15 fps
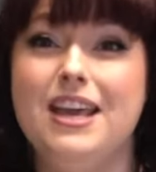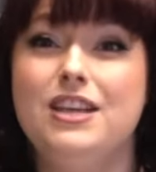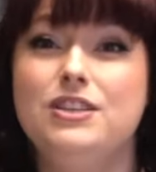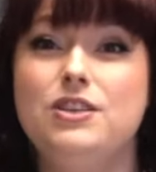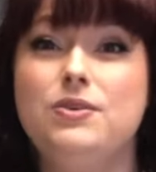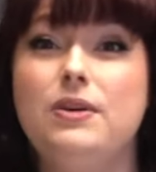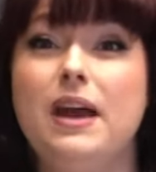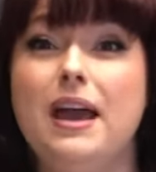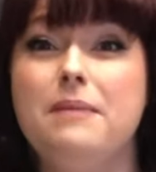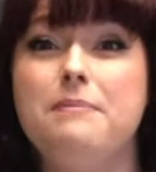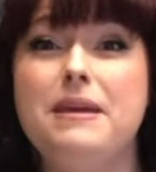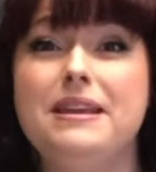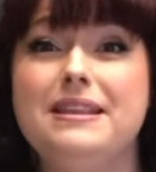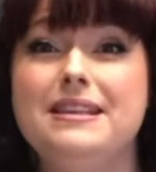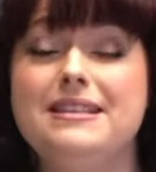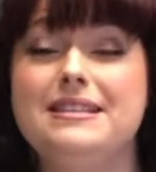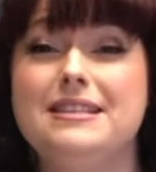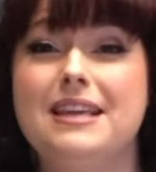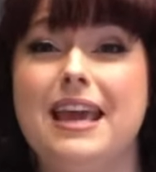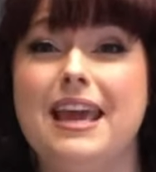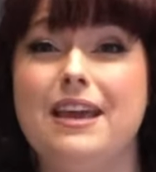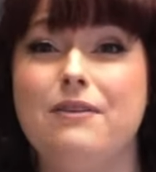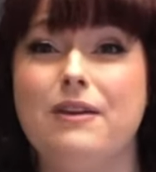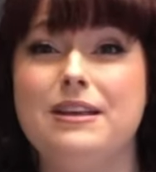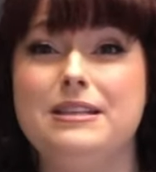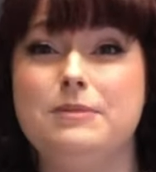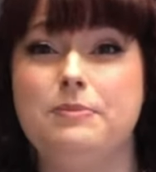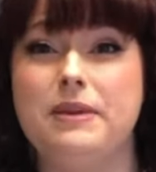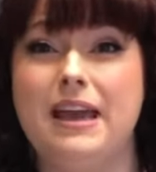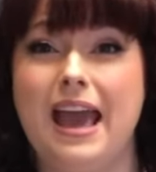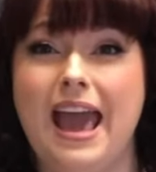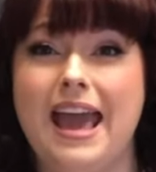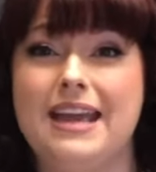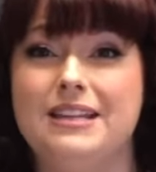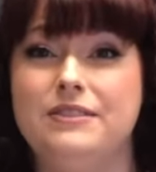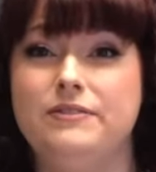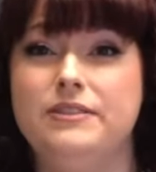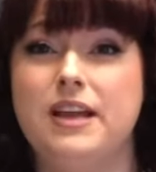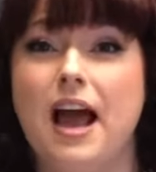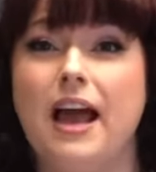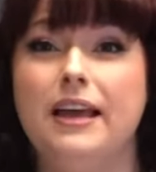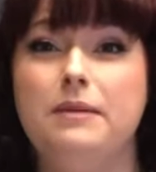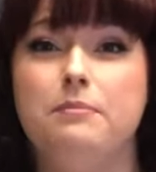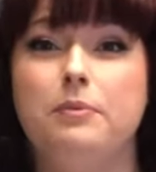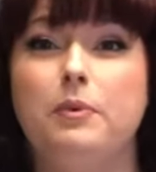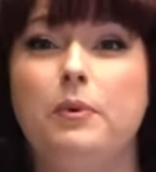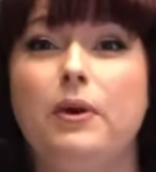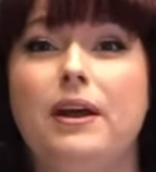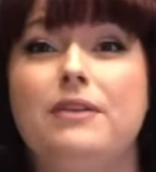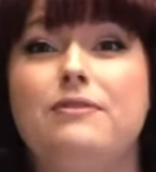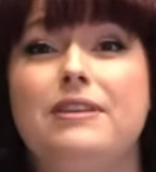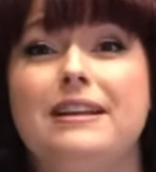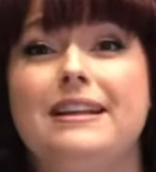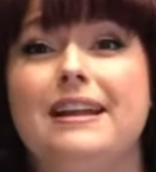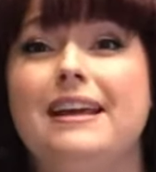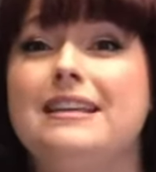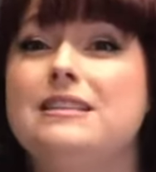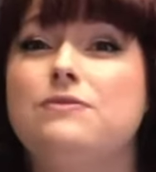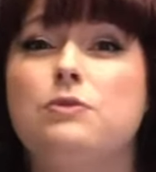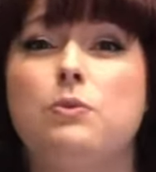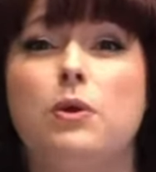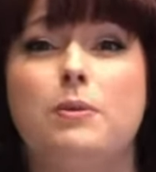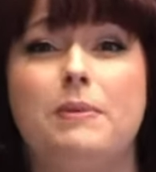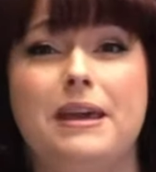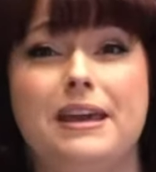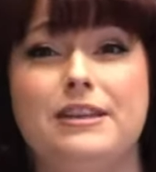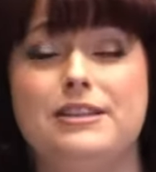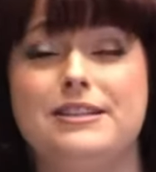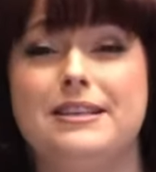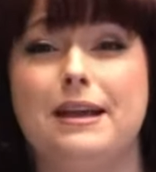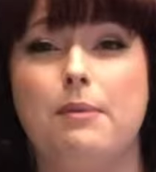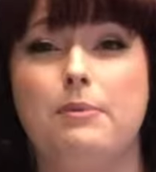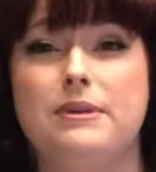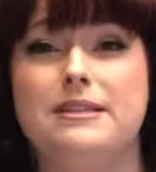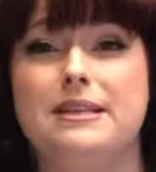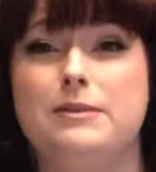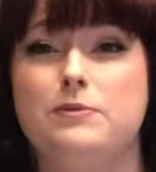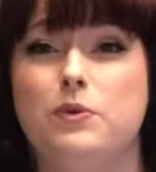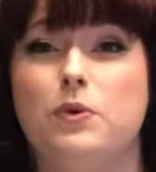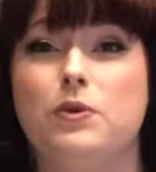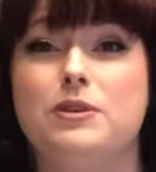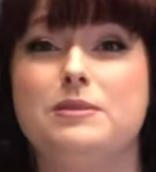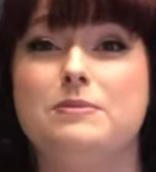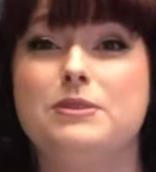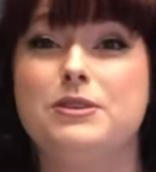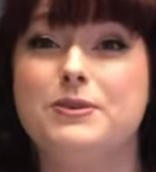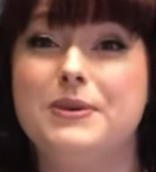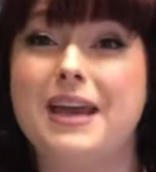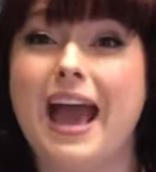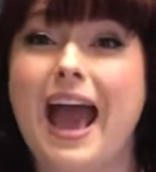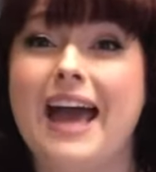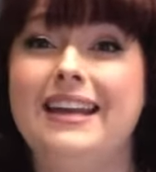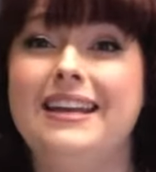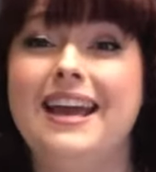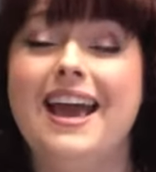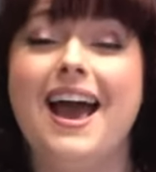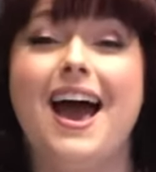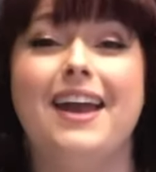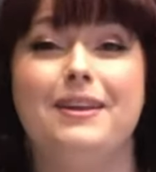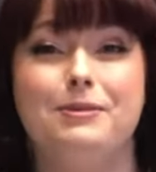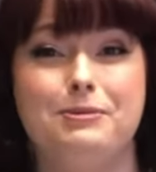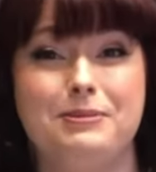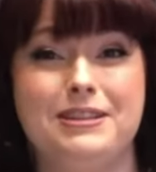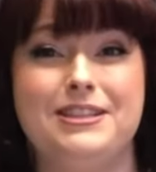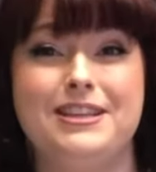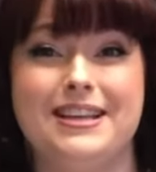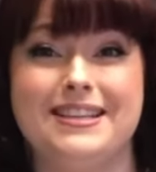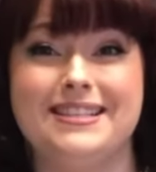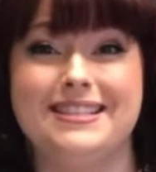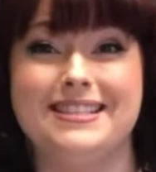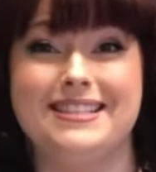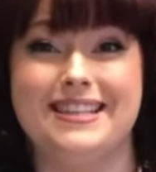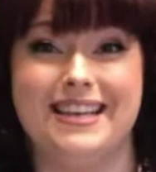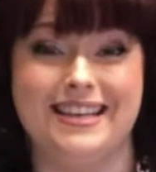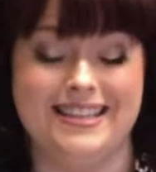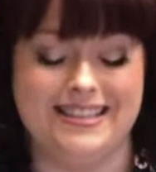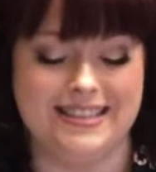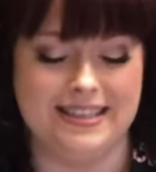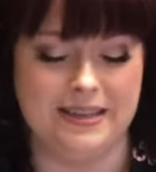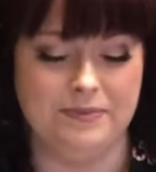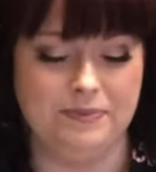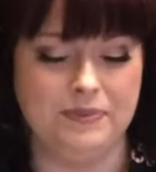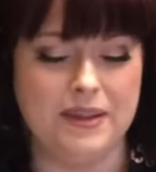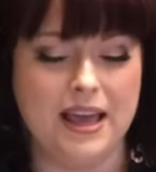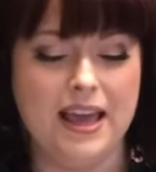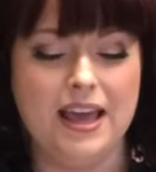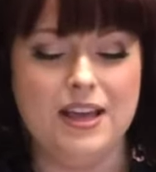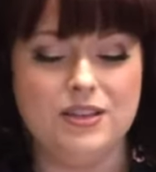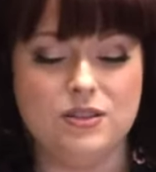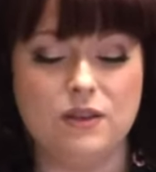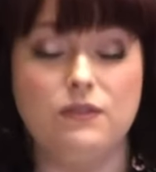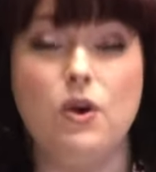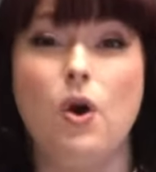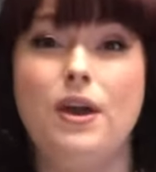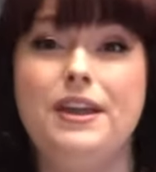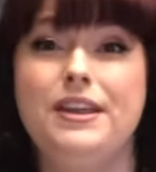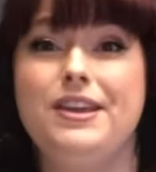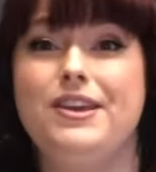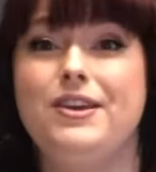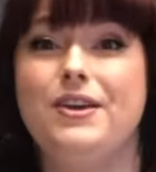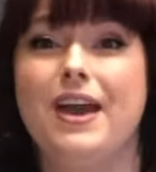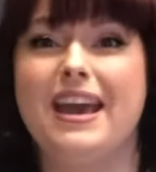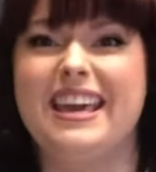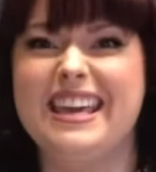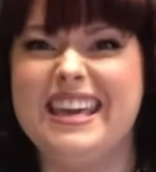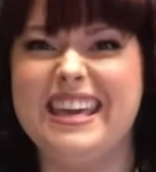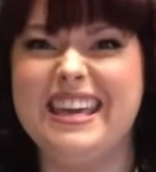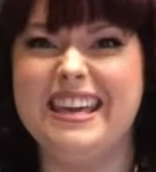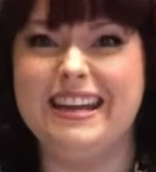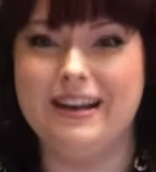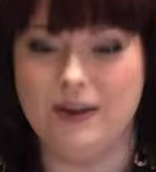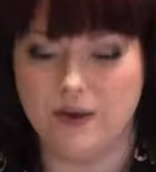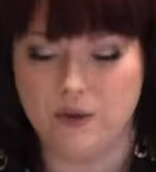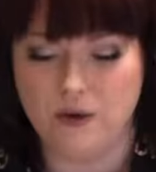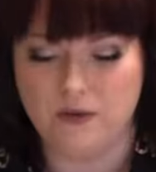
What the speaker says: So you can make this cake recipe ahead of time, but what I really like is if you want to make it just a couple of days before Christmas, you can, and it will be just as tasty. So I've got in here a kilo